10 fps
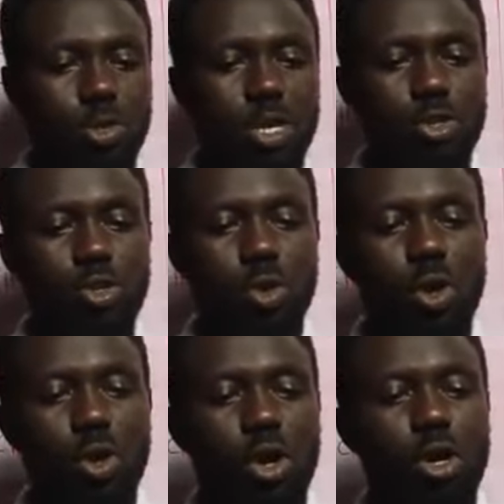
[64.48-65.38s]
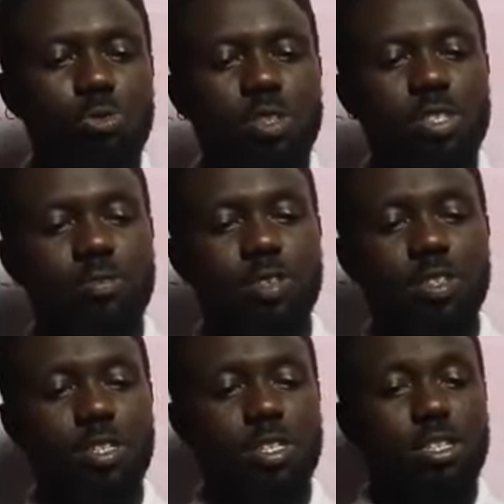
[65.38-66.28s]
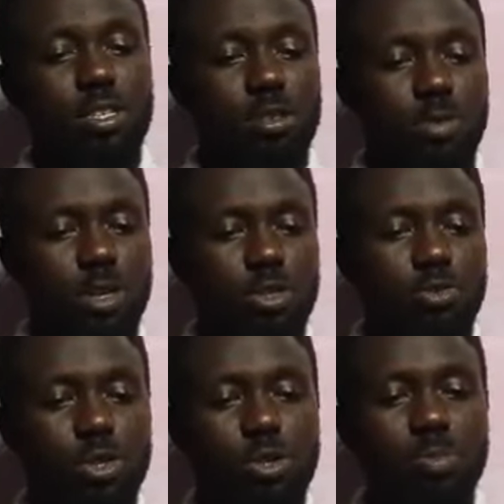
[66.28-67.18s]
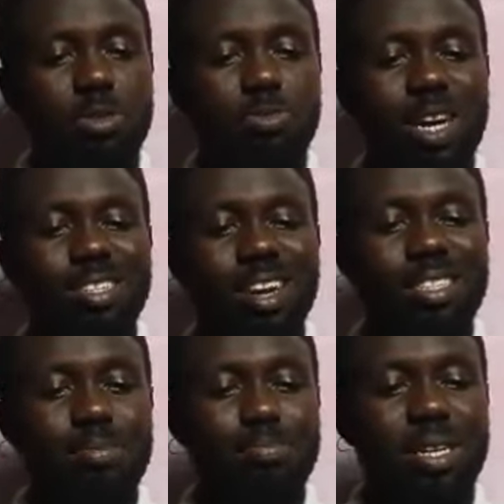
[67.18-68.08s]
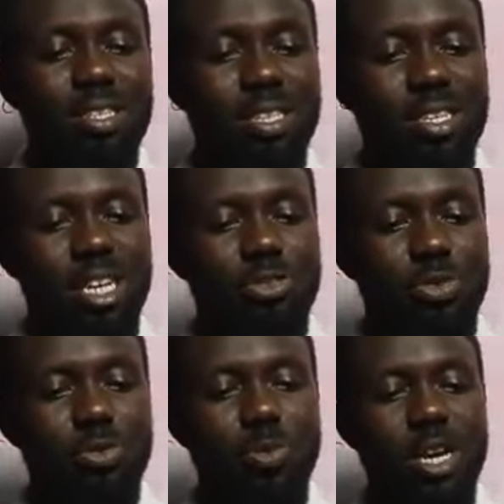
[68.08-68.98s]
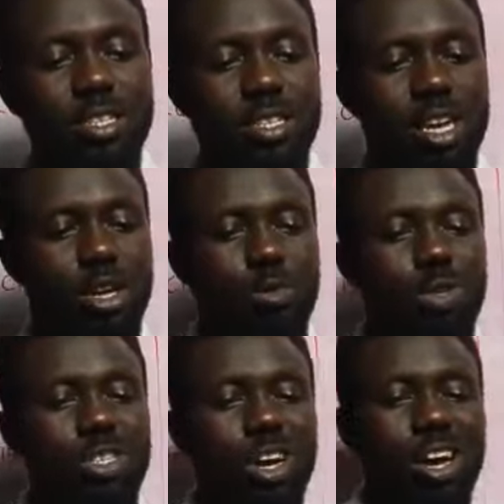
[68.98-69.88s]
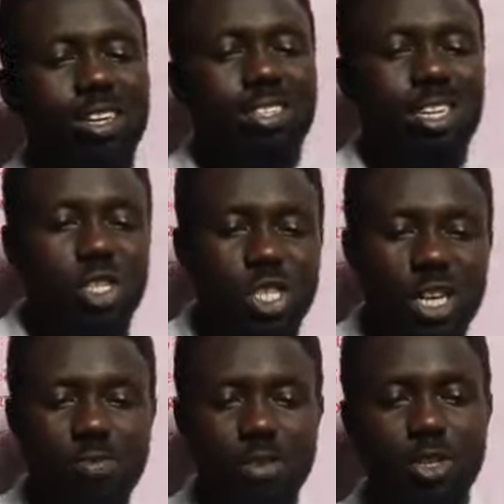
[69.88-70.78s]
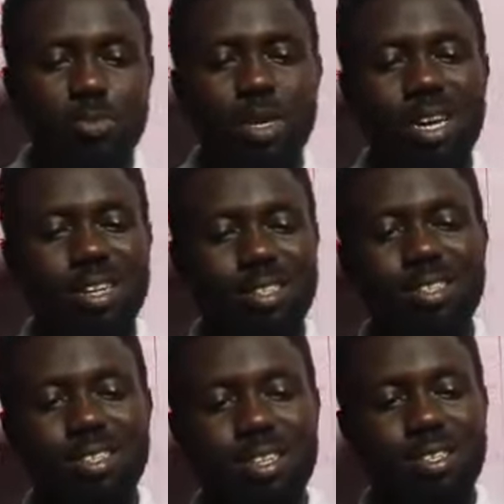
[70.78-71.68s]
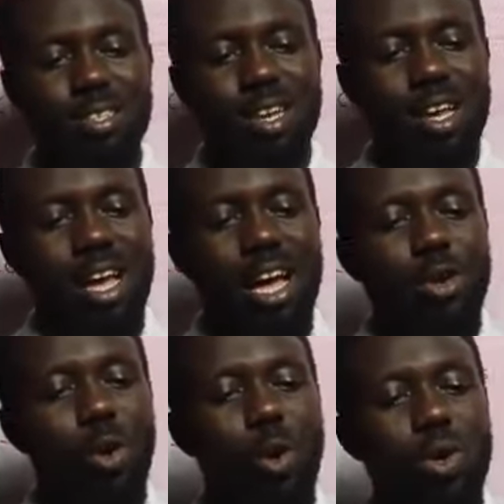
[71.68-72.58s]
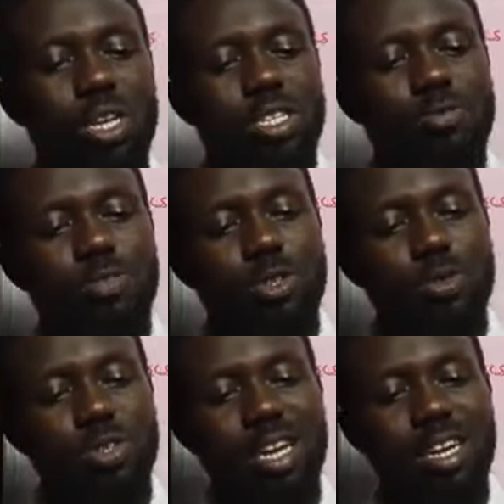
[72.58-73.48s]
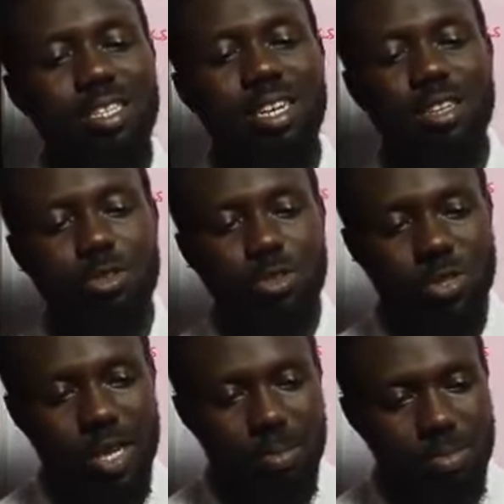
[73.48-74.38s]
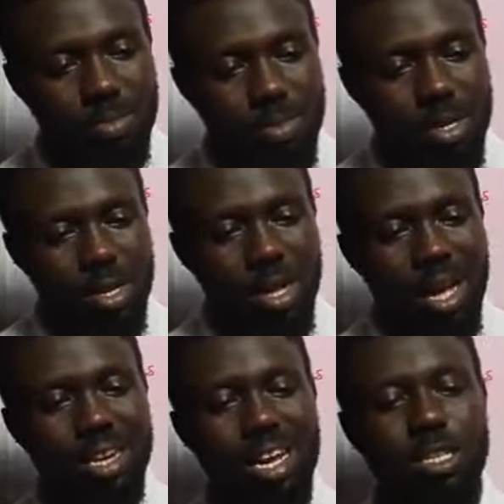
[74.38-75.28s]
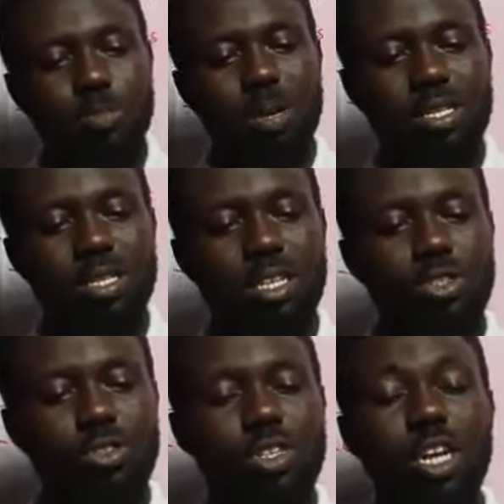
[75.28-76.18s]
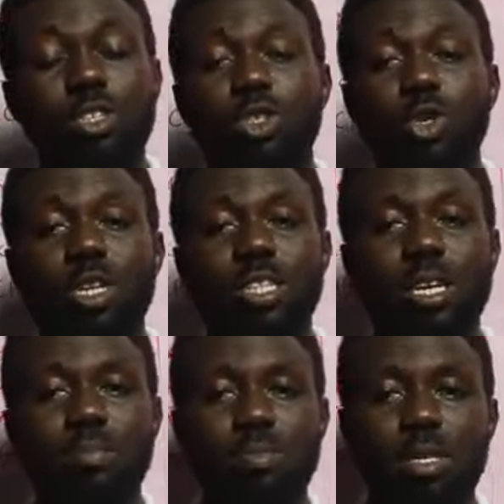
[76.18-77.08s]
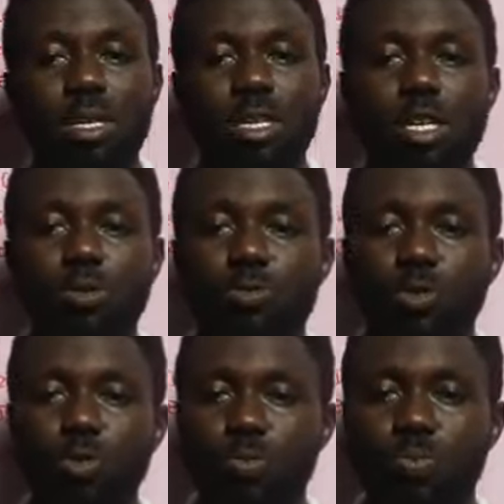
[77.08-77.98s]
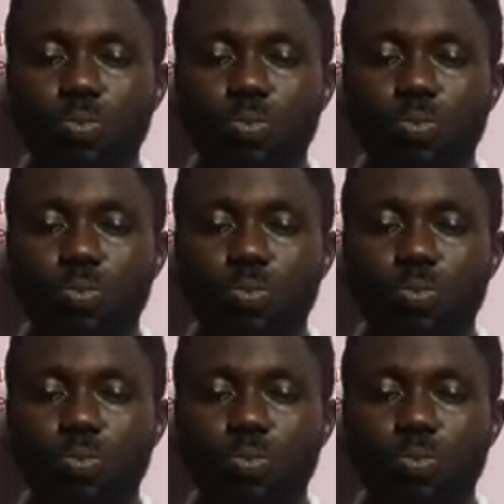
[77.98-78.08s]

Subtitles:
to enjoy or receive as a citizen of a country. Human rights are the basic natural rights which are essential for human existence, and all individuals are entitled to them and are expected to enjoy them in full.